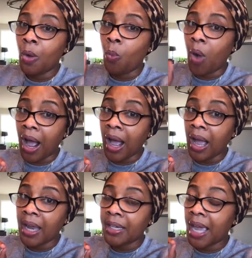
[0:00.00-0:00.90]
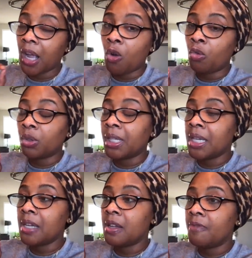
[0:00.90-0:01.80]
why they
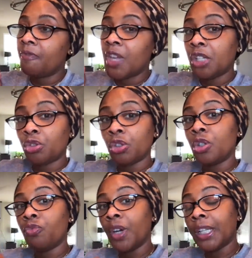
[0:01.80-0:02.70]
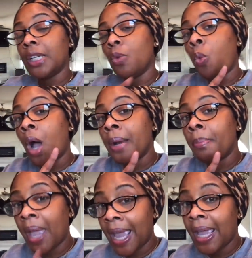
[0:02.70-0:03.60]
only featured really
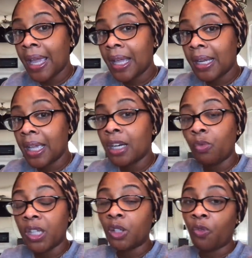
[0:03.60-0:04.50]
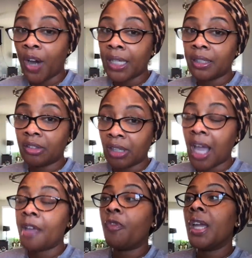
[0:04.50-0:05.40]
1 man in Aretha Franklin's
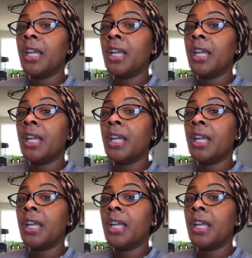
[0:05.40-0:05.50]
life